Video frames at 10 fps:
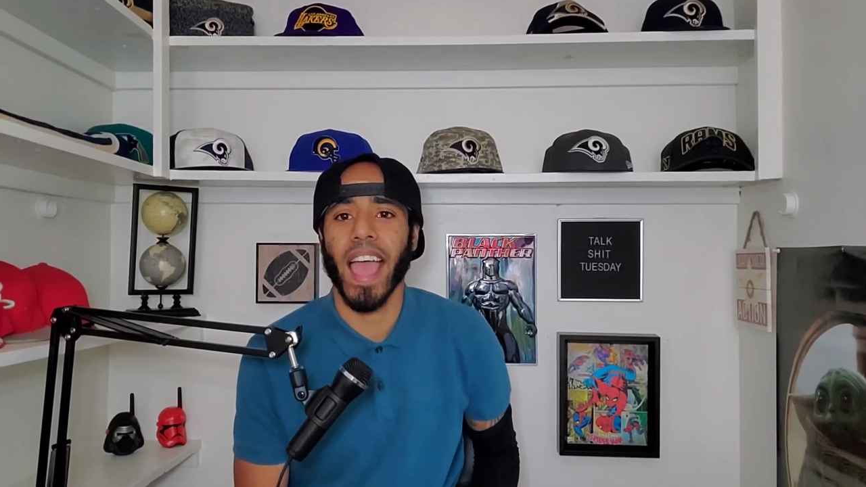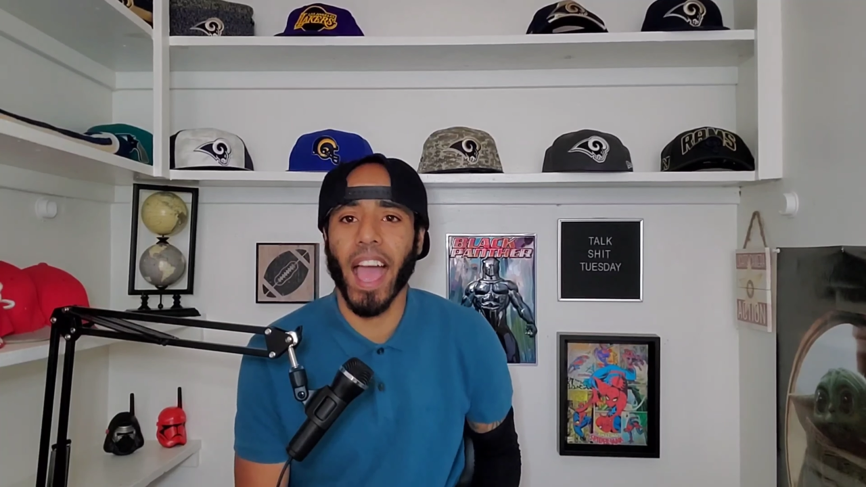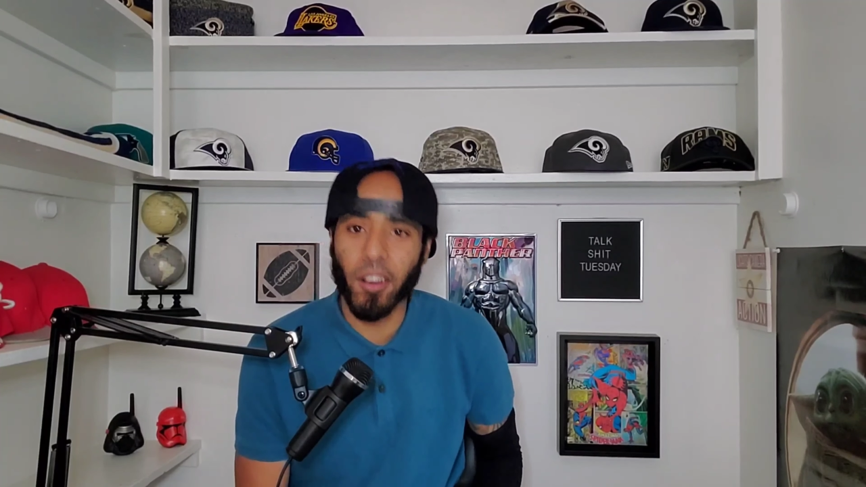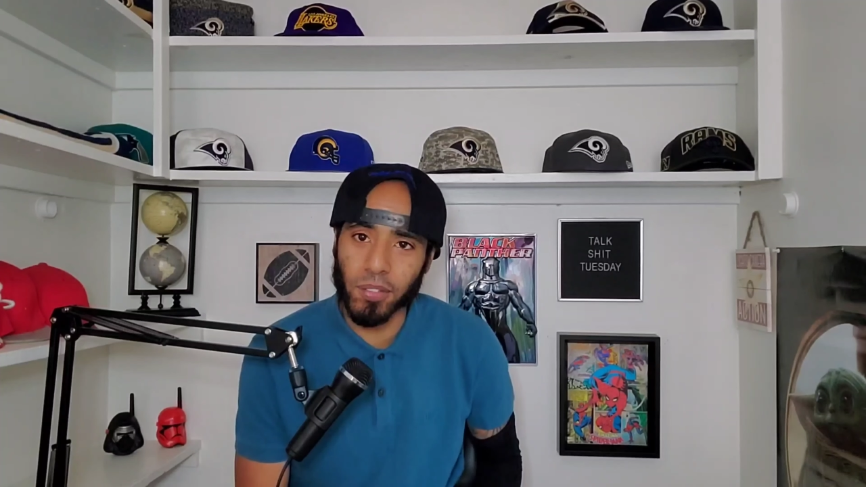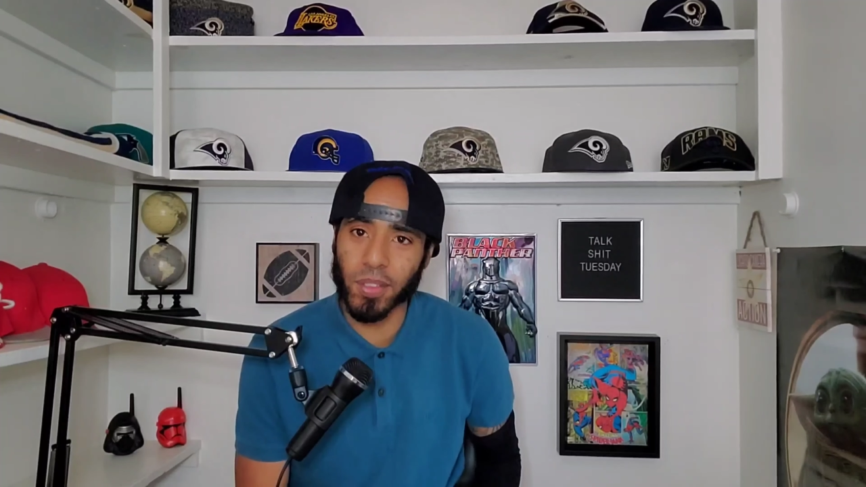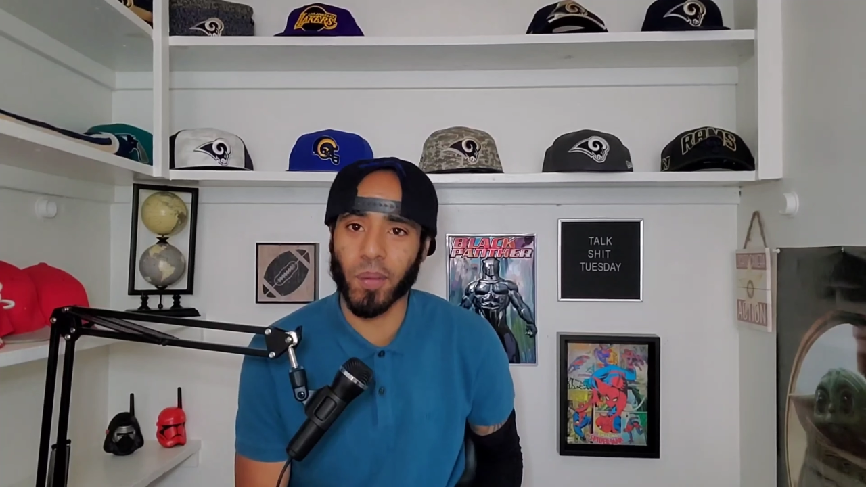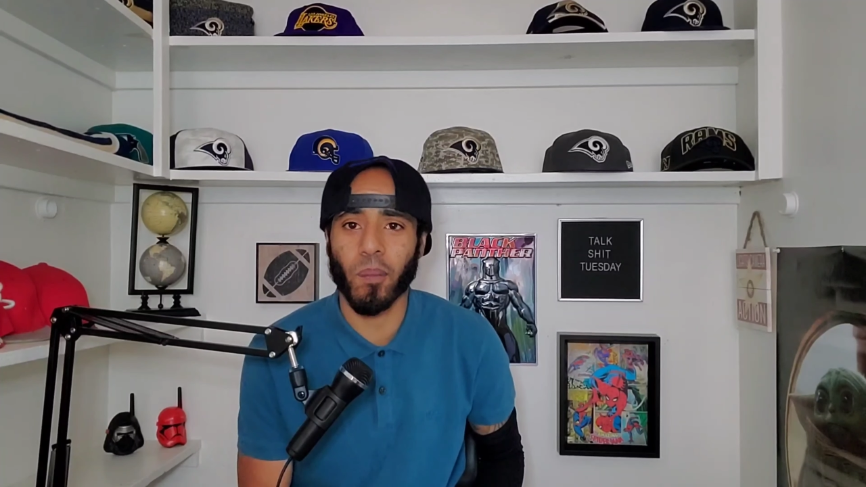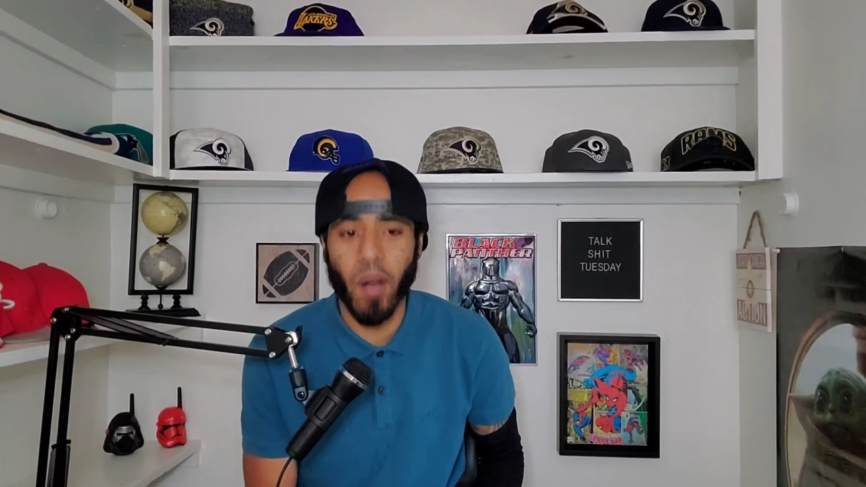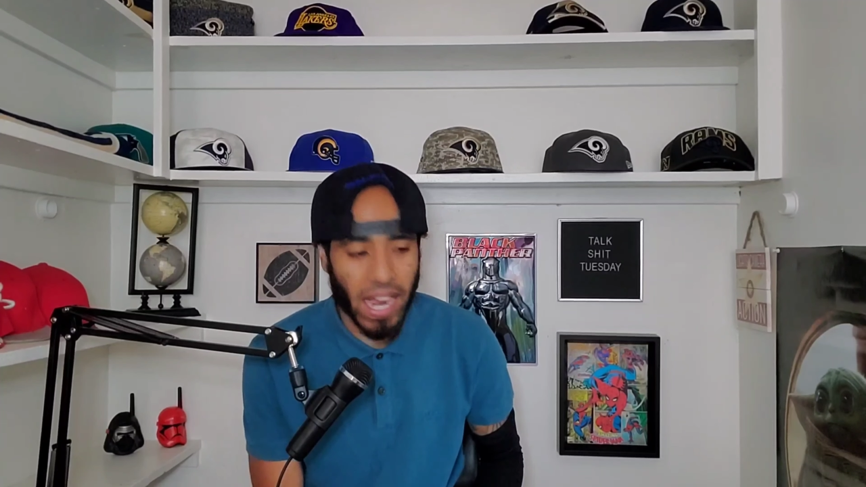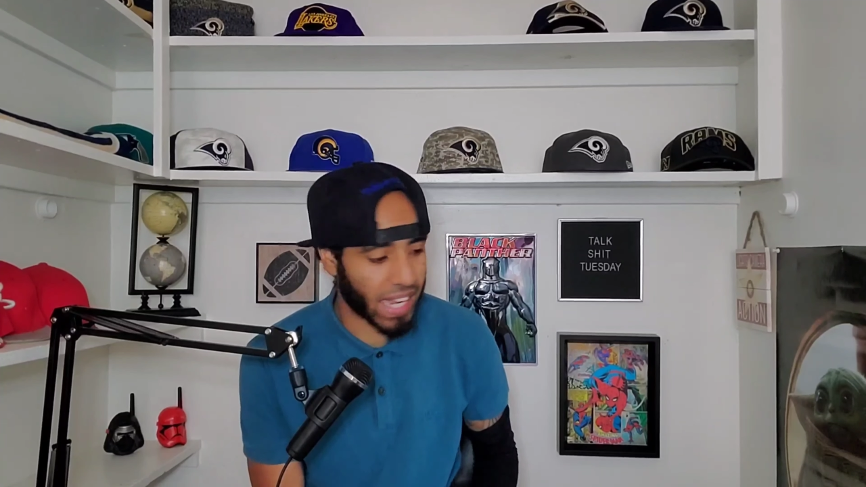Out the
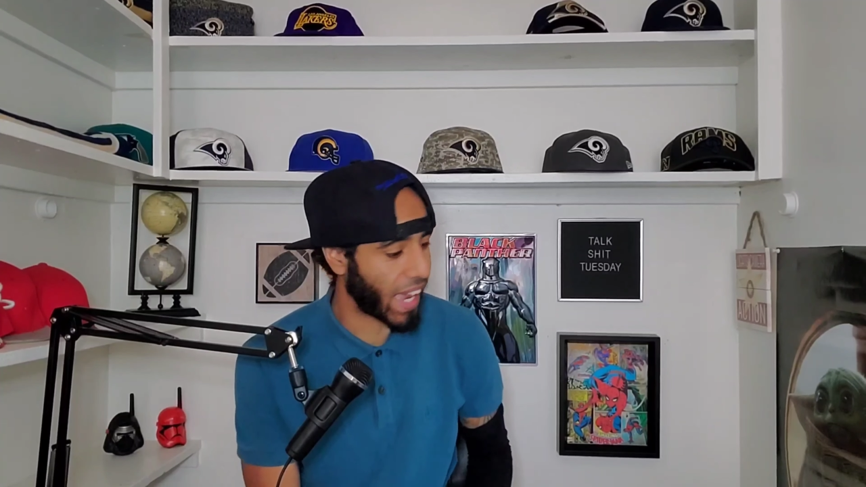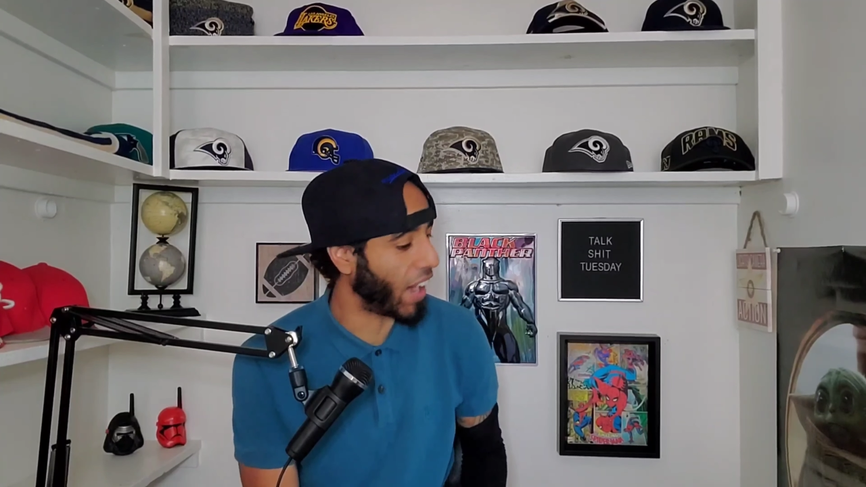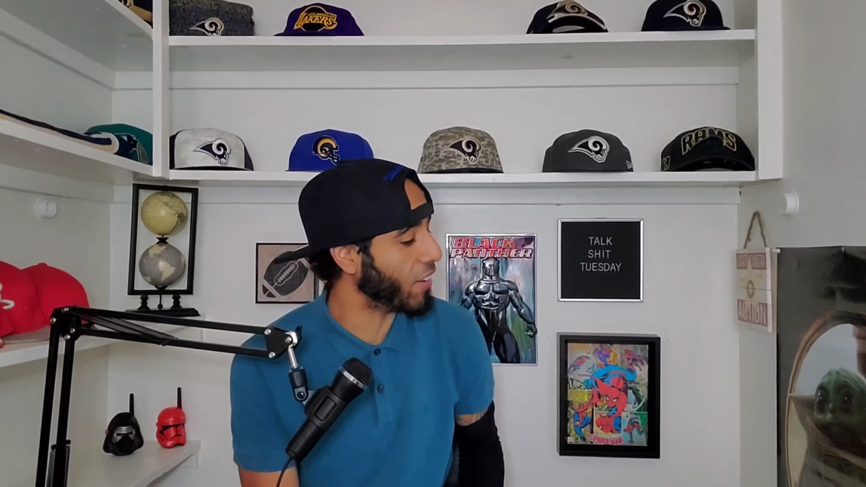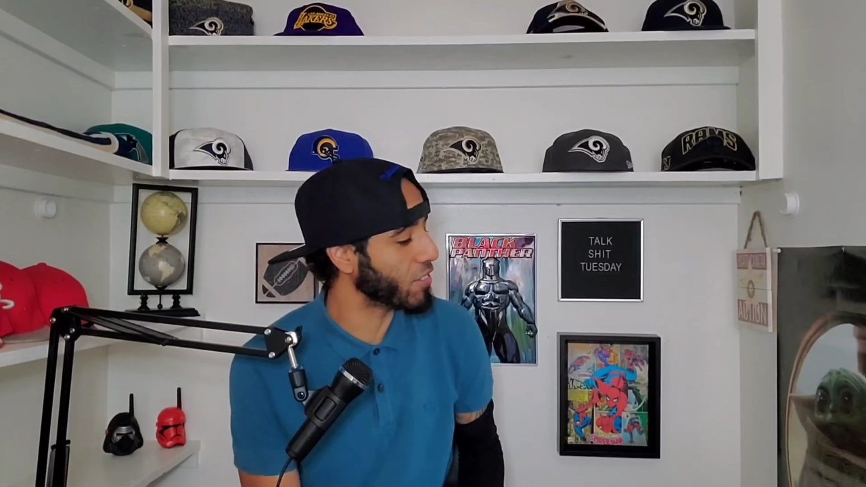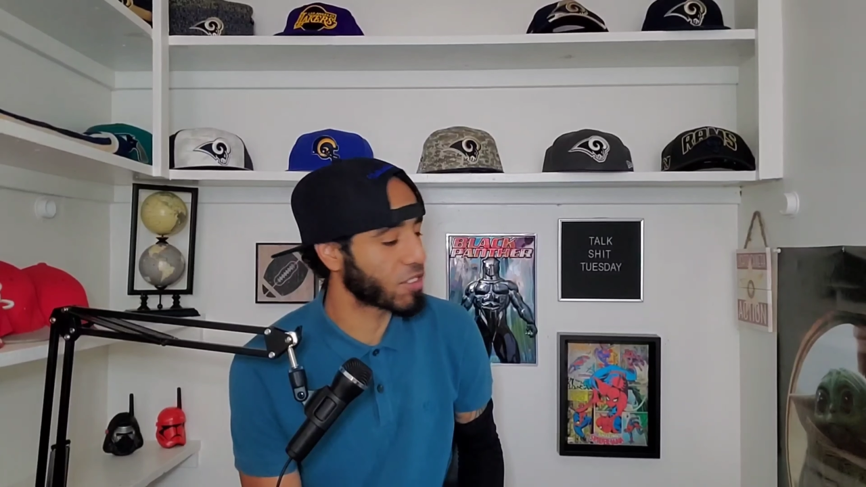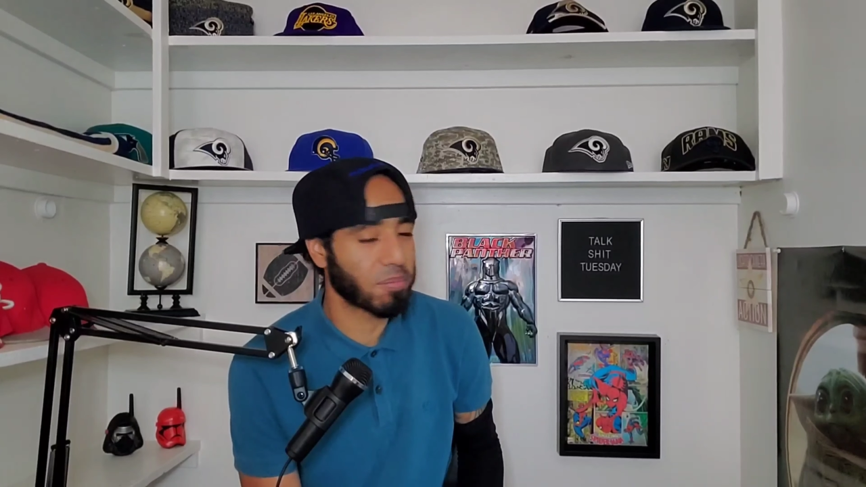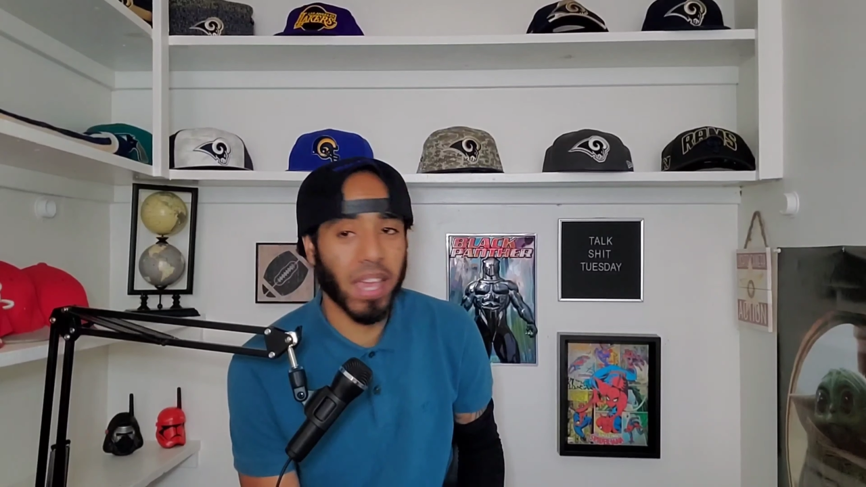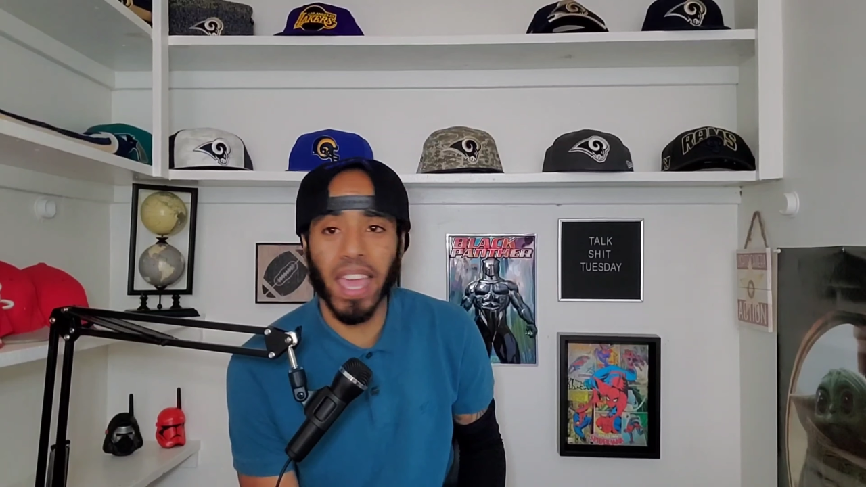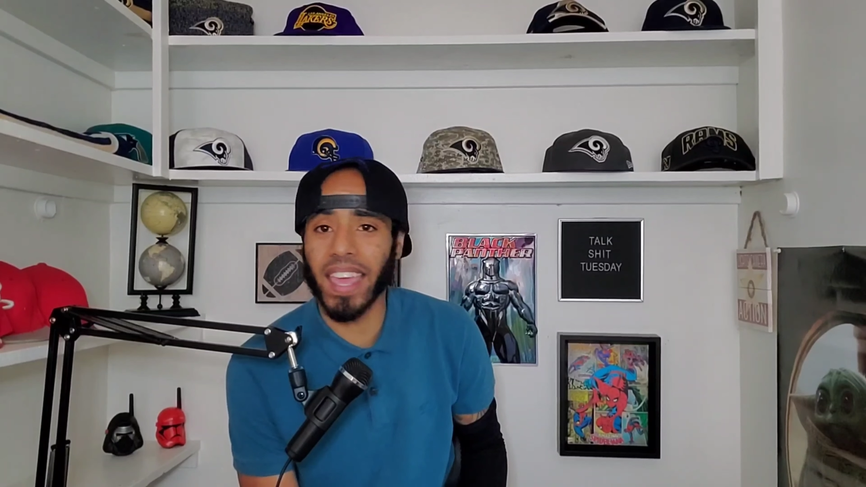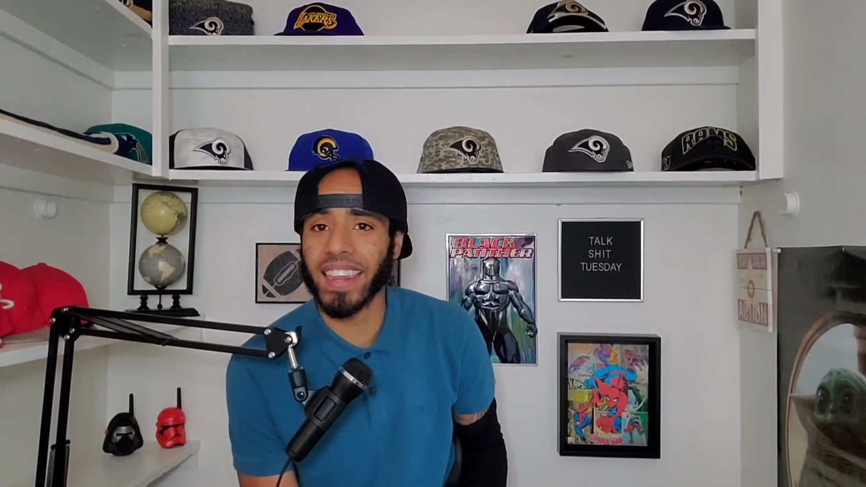White House,
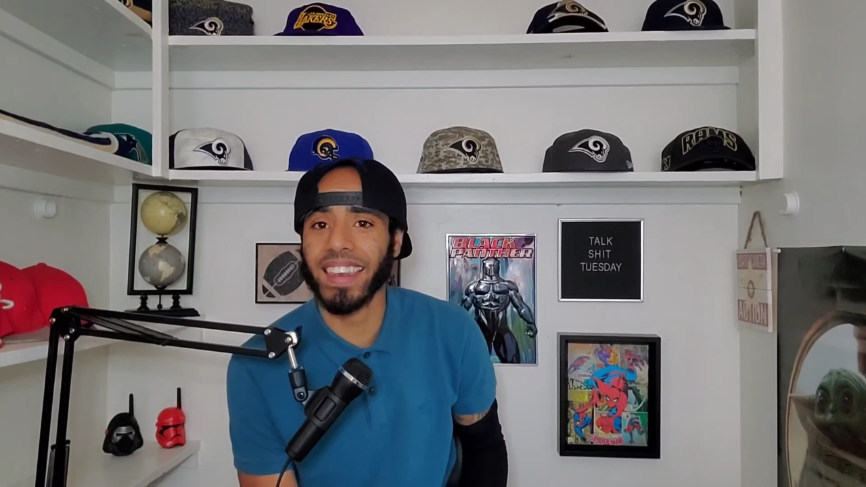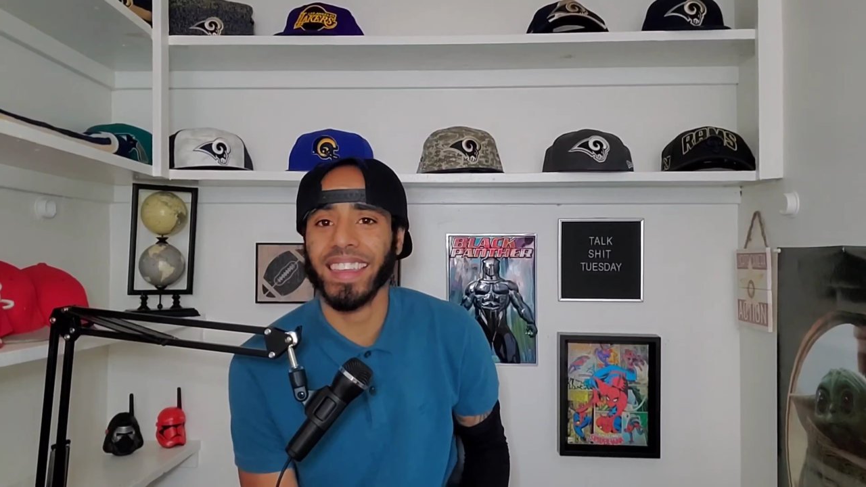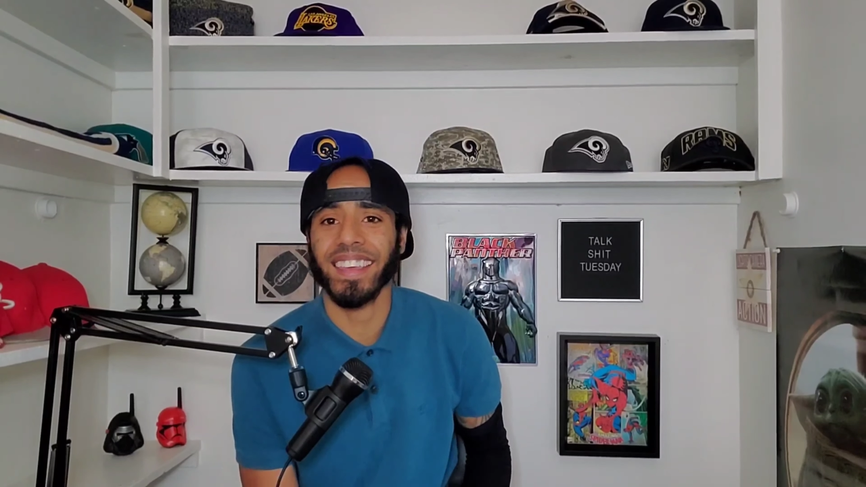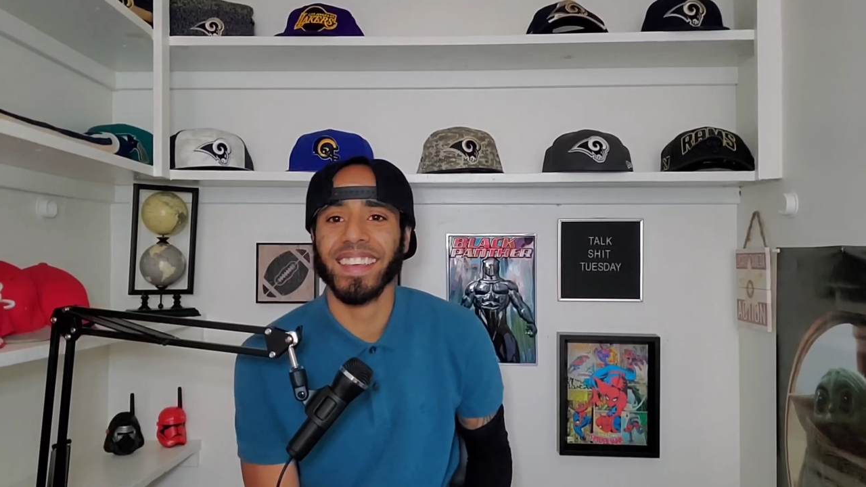man.